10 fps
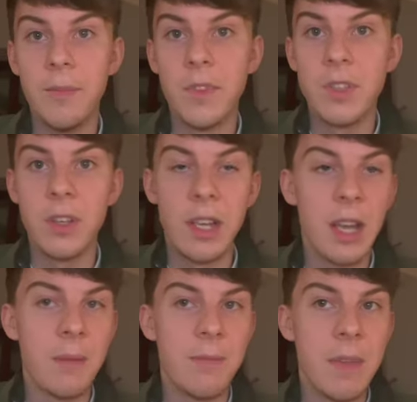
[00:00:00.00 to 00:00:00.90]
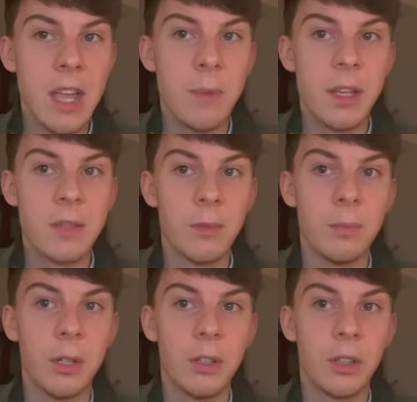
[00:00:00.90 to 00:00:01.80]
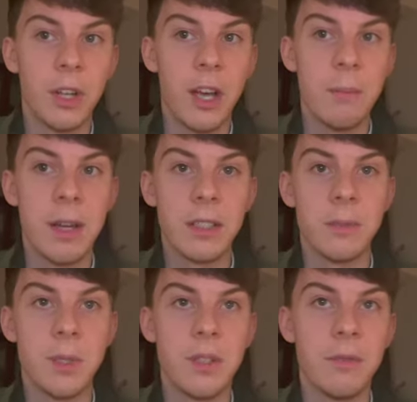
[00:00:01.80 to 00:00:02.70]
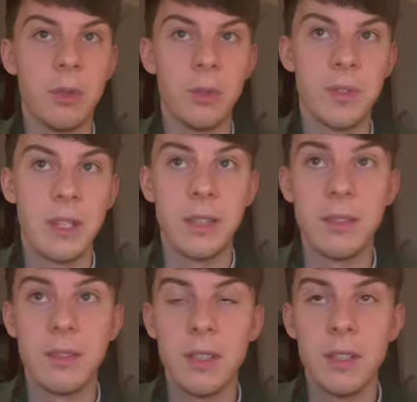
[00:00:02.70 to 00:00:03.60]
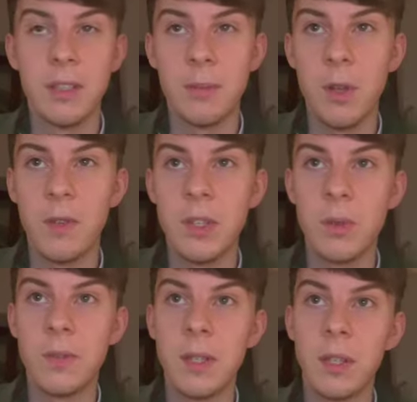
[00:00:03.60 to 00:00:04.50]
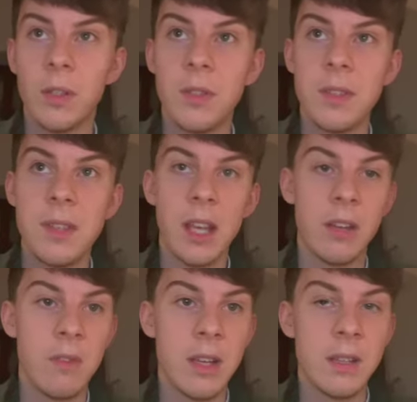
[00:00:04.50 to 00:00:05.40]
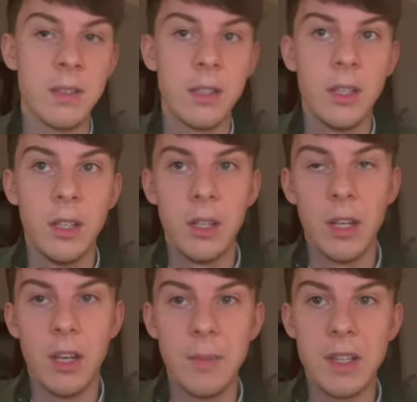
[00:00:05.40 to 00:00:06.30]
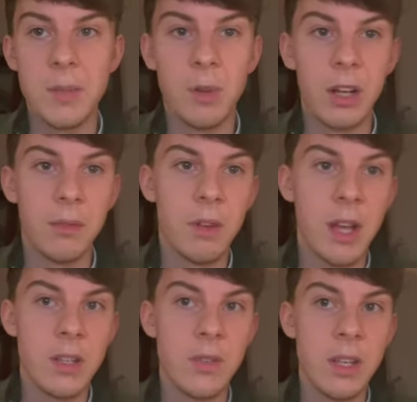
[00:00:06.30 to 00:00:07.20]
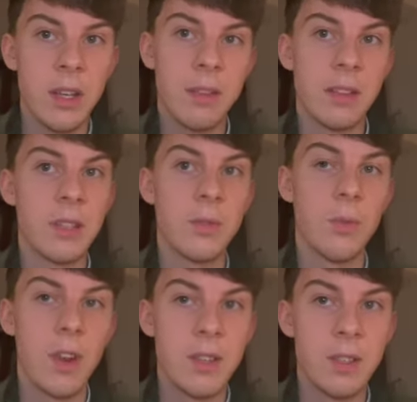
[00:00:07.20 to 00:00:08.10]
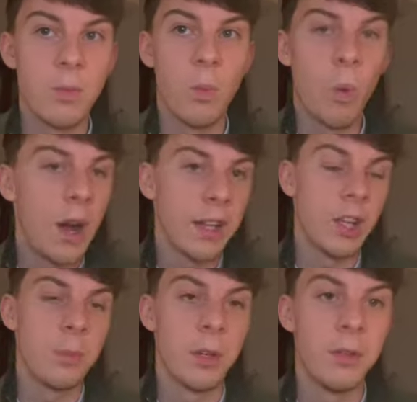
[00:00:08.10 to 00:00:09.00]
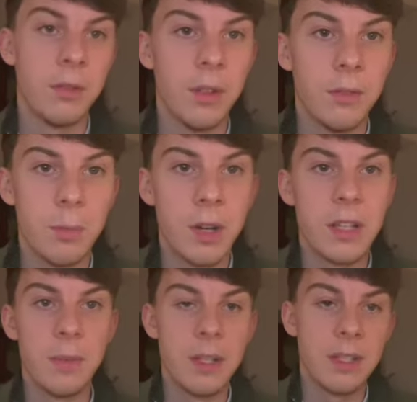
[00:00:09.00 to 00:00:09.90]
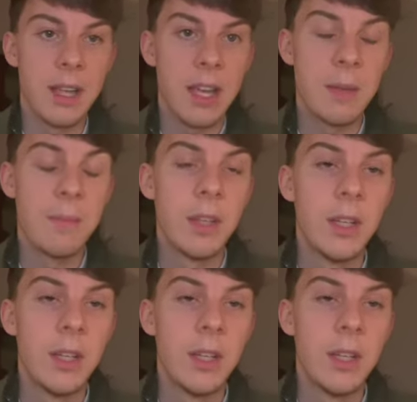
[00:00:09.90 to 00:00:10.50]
So yeah, maybe a small poke on I Am Maximus at 14s. So moving swifting on to the second race, that's the Brown Advisory. I think this race is wide open for Bravemansgame.